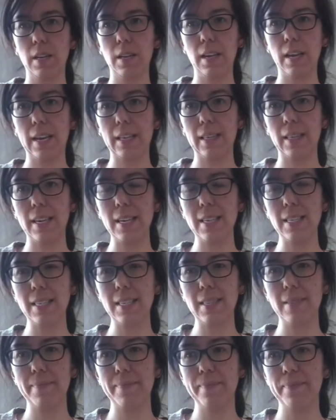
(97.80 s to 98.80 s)
Like
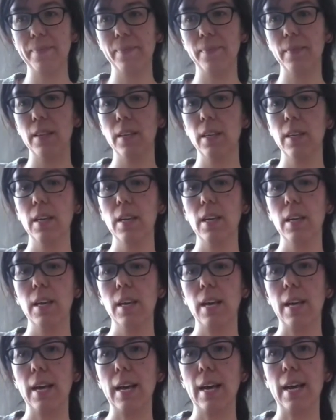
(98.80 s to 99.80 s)
this.
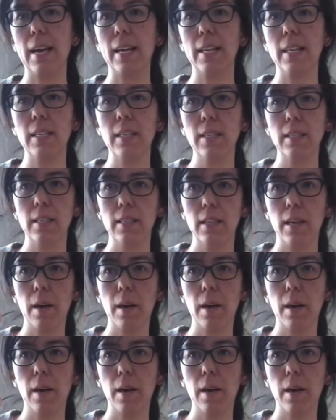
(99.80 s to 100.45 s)
And